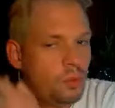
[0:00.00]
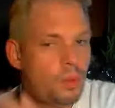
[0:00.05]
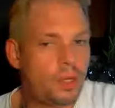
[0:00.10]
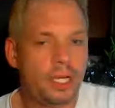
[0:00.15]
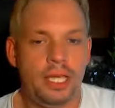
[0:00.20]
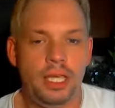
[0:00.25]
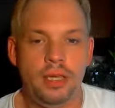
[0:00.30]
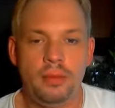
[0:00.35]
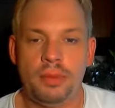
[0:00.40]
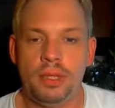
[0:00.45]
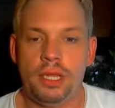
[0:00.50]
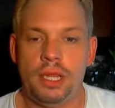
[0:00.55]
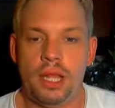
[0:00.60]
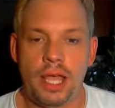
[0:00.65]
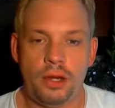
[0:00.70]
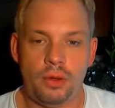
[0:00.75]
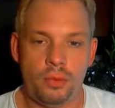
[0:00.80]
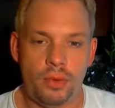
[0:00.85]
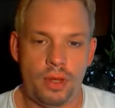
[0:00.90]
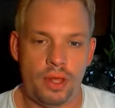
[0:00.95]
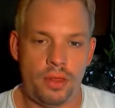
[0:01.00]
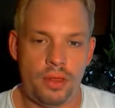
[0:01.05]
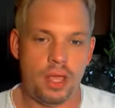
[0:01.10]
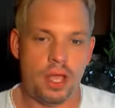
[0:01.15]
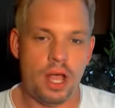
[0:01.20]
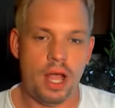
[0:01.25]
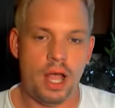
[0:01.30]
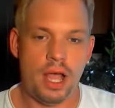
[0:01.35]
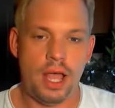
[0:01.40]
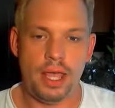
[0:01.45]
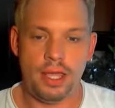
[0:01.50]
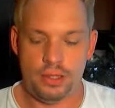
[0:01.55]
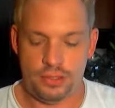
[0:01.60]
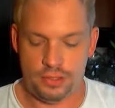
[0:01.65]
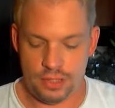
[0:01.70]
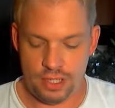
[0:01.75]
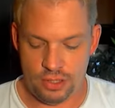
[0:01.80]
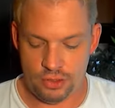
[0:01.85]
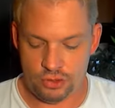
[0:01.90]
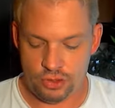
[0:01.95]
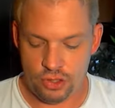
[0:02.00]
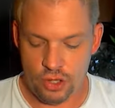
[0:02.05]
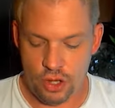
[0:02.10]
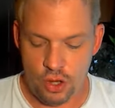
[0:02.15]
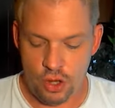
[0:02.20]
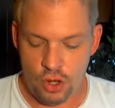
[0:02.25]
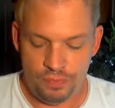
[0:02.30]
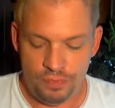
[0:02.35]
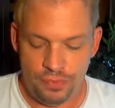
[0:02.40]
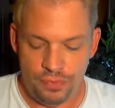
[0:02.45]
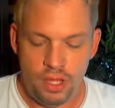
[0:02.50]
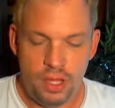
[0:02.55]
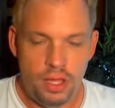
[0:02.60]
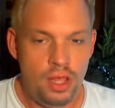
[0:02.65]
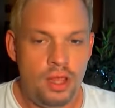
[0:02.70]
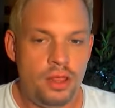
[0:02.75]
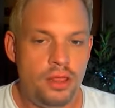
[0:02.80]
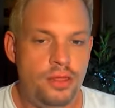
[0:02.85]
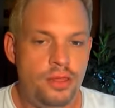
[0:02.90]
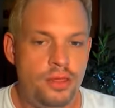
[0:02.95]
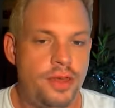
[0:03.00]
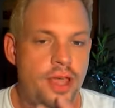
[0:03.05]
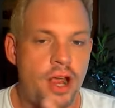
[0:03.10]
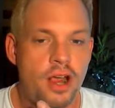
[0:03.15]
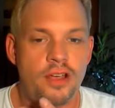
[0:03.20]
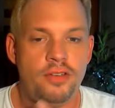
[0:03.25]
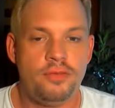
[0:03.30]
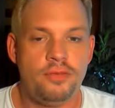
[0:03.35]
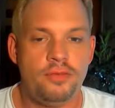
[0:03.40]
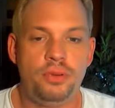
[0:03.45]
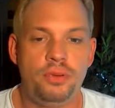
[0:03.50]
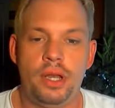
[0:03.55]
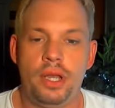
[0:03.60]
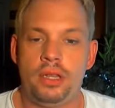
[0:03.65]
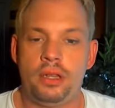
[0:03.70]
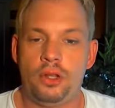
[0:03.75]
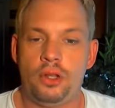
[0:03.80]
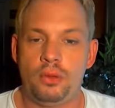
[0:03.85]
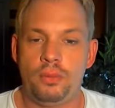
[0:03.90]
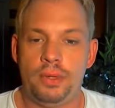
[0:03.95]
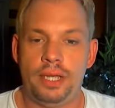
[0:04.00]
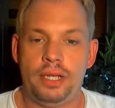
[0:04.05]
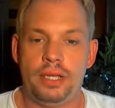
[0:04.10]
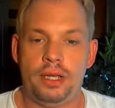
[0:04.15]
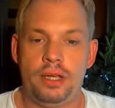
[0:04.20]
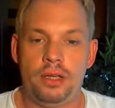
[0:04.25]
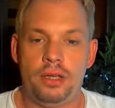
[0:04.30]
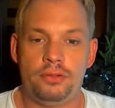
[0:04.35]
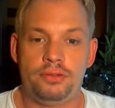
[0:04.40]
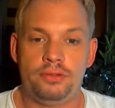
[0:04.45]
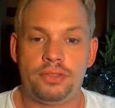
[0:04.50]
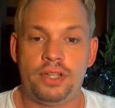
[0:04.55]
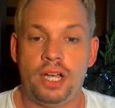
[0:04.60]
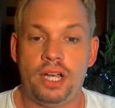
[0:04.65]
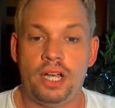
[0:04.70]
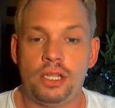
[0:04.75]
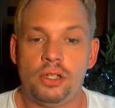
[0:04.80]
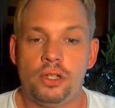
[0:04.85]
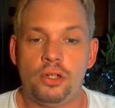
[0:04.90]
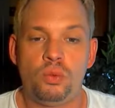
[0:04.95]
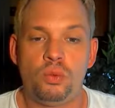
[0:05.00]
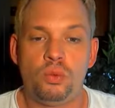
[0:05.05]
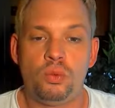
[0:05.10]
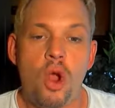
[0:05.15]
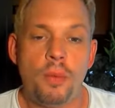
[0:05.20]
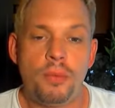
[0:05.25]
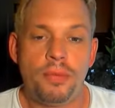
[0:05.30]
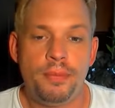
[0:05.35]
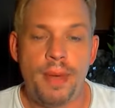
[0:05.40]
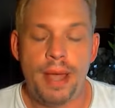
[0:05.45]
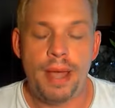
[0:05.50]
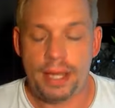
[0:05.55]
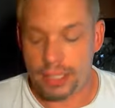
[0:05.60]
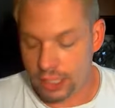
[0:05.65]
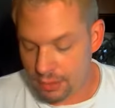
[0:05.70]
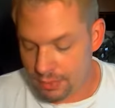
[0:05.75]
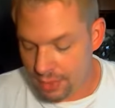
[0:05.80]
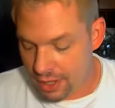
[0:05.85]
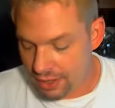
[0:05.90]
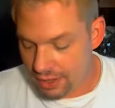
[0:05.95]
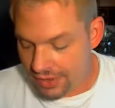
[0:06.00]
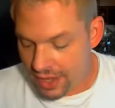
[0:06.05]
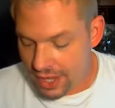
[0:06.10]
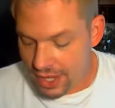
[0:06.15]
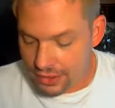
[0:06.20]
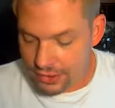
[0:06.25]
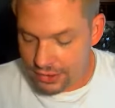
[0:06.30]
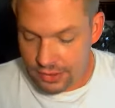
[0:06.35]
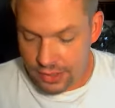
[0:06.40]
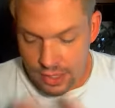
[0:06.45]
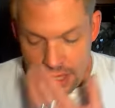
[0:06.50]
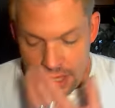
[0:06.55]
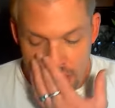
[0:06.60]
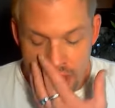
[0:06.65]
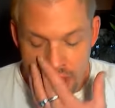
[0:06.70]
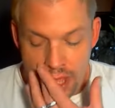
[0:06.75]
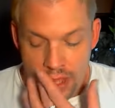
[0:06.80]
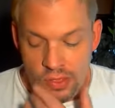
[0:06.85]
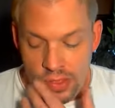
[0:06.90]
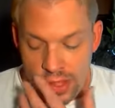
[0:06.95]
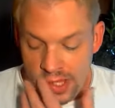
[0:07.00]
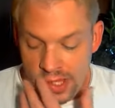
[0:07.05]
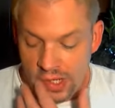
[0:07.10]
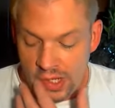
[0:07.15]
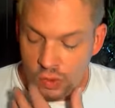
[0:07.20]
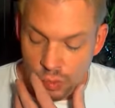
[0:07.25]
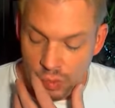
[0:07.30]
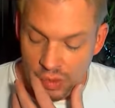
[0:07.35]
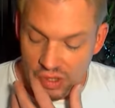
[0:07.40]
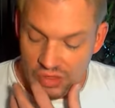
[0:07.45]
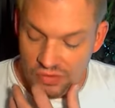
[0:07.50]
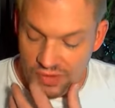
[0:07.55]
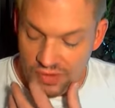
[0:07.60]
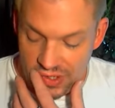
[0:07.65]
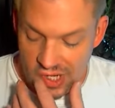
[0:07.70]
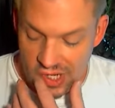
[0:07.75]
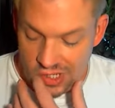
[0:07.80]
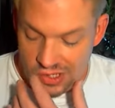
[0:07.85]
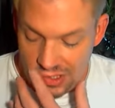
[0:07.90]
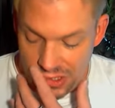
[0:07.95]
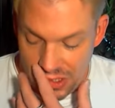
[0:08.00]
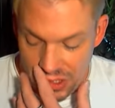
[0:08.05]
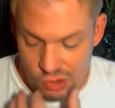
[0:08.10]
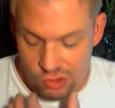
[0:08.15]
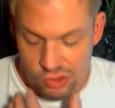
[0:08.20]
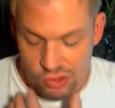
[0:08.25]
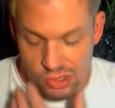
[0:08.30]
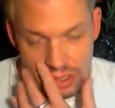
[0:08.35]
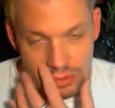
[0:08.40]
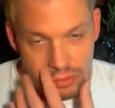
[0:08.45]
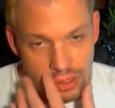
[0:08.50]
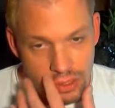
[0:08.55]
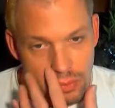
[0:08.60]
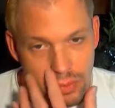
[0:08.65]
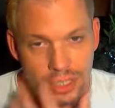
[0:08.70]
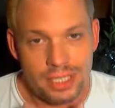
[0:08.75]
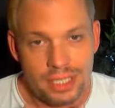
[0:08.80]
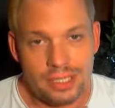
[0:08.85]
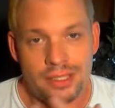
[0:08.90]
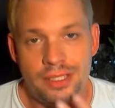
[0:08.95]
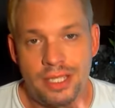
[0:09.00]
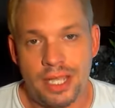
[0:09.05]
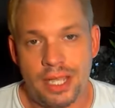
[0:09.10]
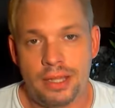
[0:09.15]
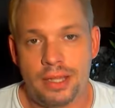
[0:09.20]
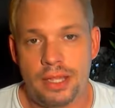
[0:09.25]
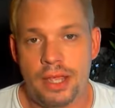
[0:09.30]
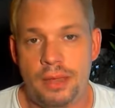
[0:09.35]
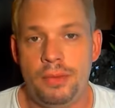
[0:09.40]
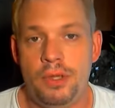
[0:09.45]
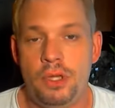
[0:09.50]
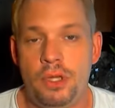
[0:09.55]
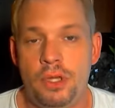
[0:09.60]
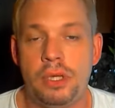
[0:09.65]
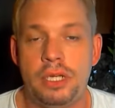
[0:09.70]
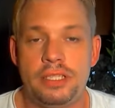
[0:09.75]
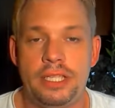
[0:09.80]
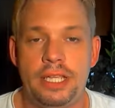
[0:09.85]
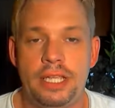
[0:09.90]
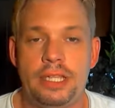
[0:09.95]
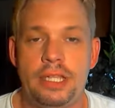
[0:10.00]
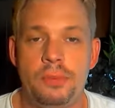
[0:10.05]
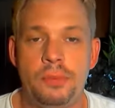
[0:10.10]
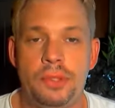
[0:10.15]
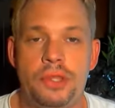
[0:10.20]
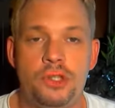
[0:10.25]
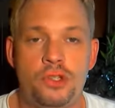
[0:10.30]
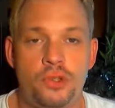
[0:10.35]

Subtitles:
want to keep it light around the eyes. And so there I've put a little bit of color and warmth back into my face. And then with foundations, you generally want to set them, and you want to set them with a